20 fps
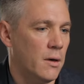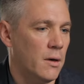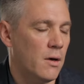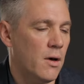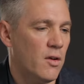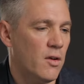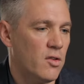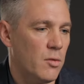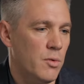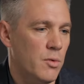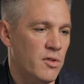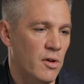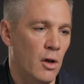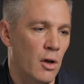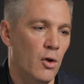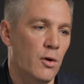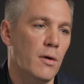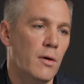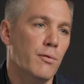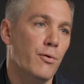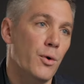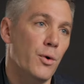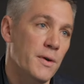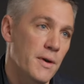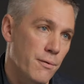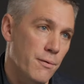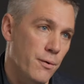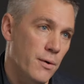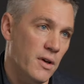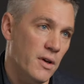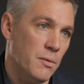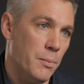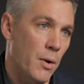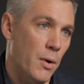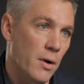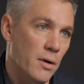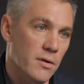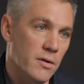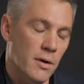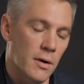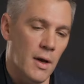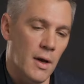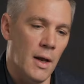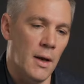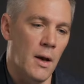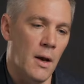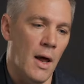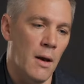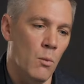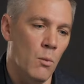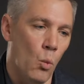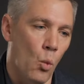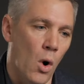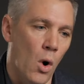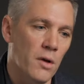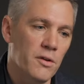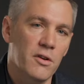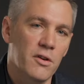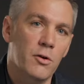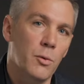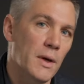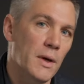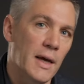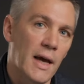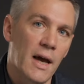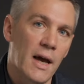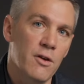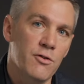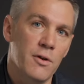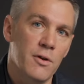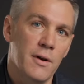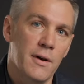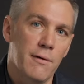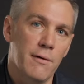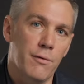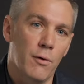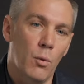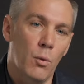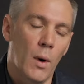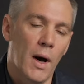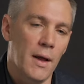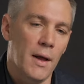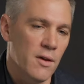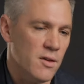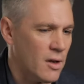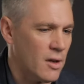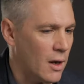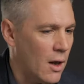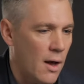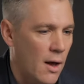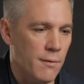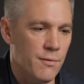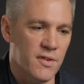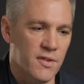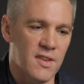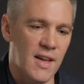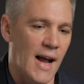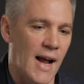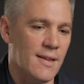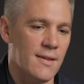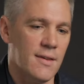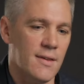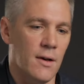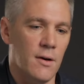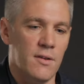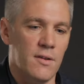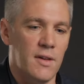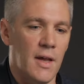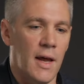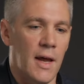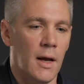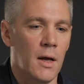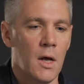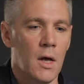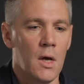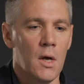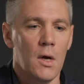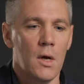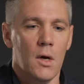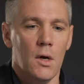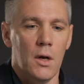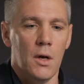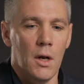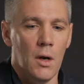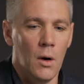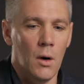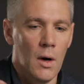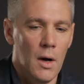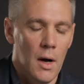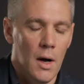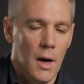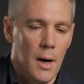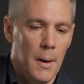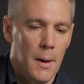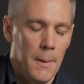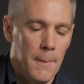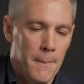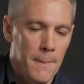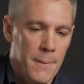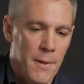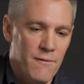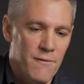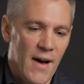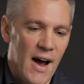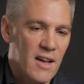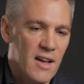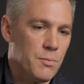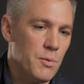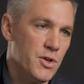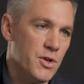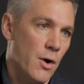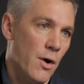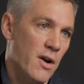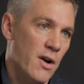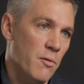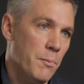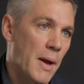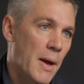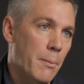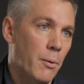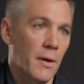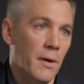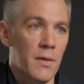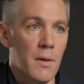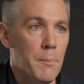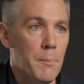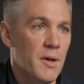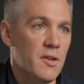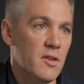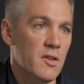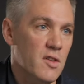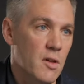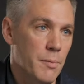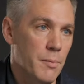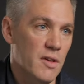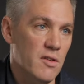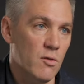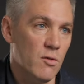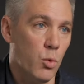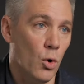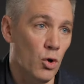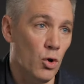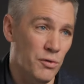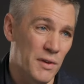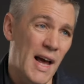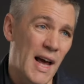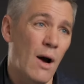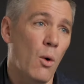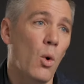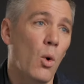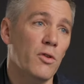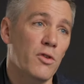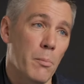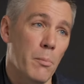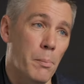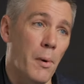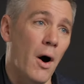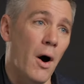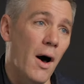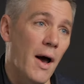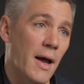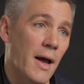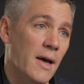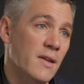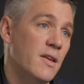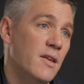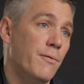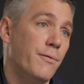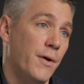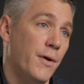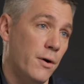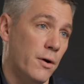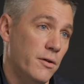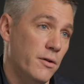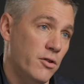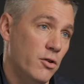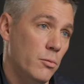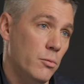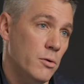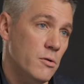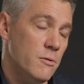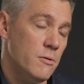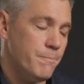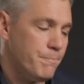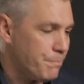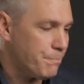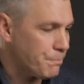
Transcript: customers are looking for a different experience and wanting to engage in a different way. There's a lot of stats that are saying, you know, the vast majority of people in the business-to-business world now want to buy as if they're consumers.